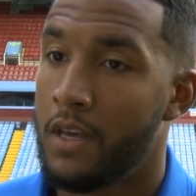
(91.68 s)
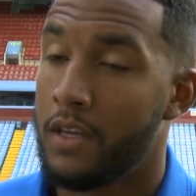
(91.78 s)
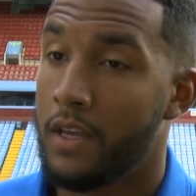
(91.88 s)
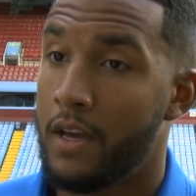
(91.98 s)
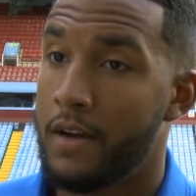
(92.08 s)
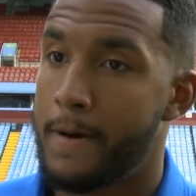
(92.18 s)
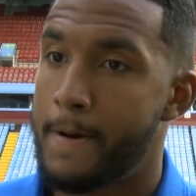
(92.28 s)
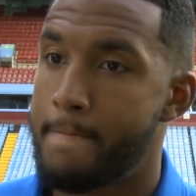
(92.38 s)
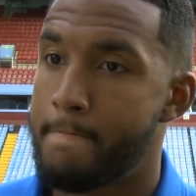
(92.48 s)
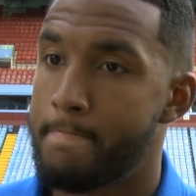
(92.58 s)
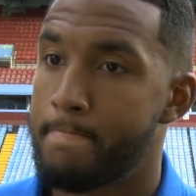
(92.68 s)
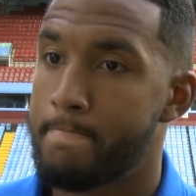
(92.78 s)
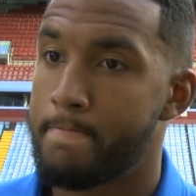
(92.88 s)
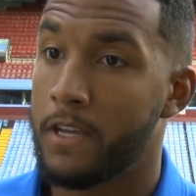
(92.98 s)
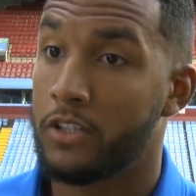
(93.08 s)
Yeah,
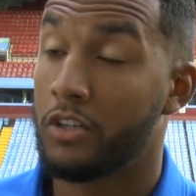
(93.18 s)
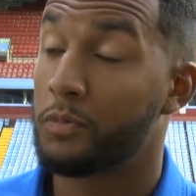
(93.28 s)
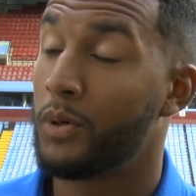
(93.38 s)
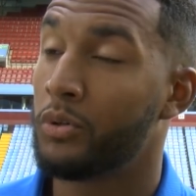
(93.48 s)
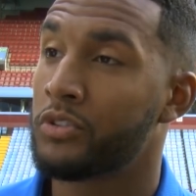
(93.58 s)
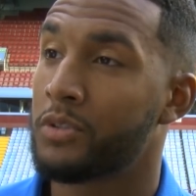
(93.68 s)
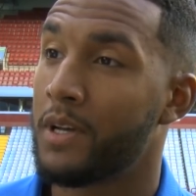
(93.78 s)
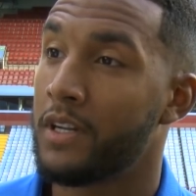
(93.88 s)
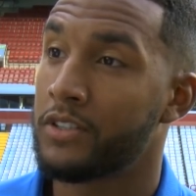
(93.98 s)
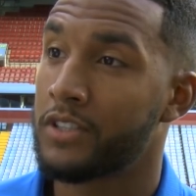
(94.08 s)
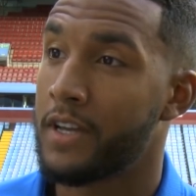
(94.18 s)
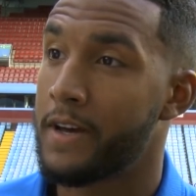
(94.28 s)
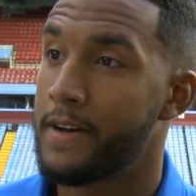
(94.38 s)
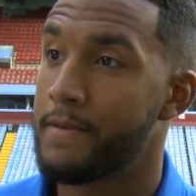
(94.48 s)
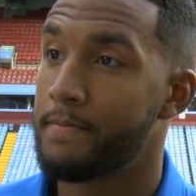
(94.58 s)
it shows balls, to be honest.
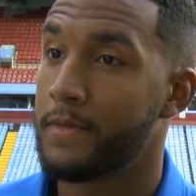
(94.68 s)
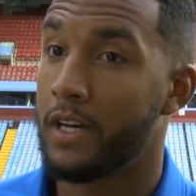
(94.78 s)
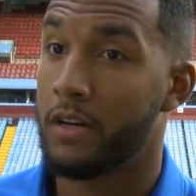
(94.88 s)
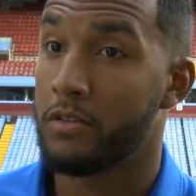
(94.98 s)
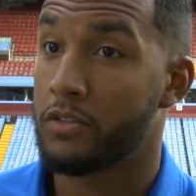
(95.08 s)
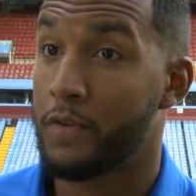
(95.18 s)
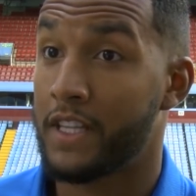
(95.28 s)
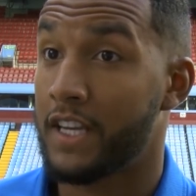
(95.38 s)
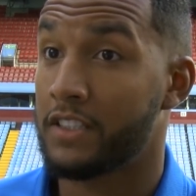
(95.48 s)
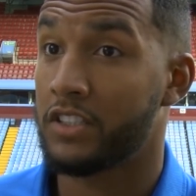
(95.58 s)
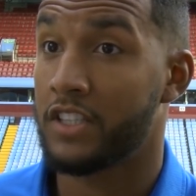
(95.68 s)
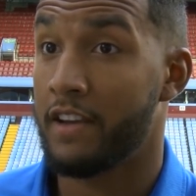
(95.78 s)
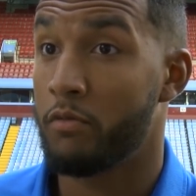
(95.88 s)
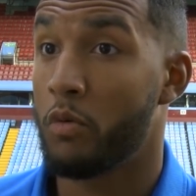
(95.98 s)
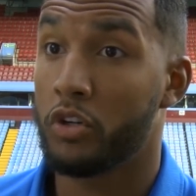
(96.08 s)
You know, it's a fantastic
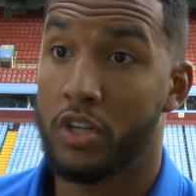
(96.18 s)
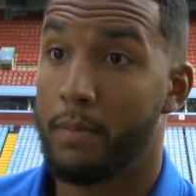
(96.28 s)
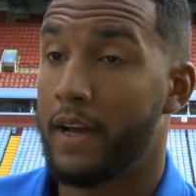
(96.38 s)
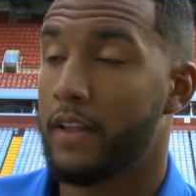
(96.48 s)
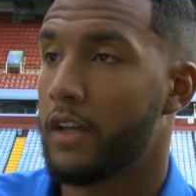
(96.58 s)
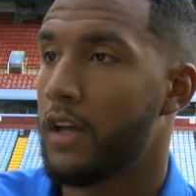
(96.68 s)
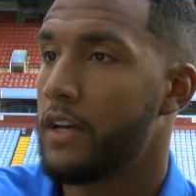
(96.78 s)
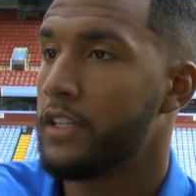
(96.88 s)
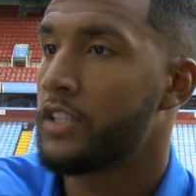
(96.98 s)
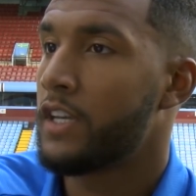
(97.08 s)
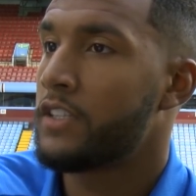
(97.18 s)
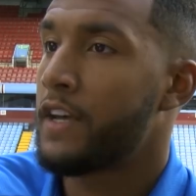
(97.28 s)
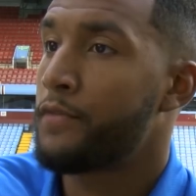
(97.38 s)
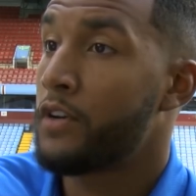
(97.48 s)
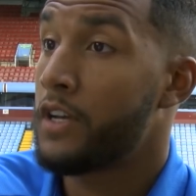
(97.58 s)
save. We watched it back, his
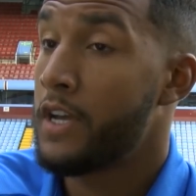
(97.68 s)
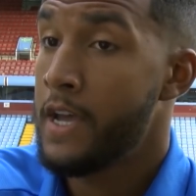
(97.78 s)
effort.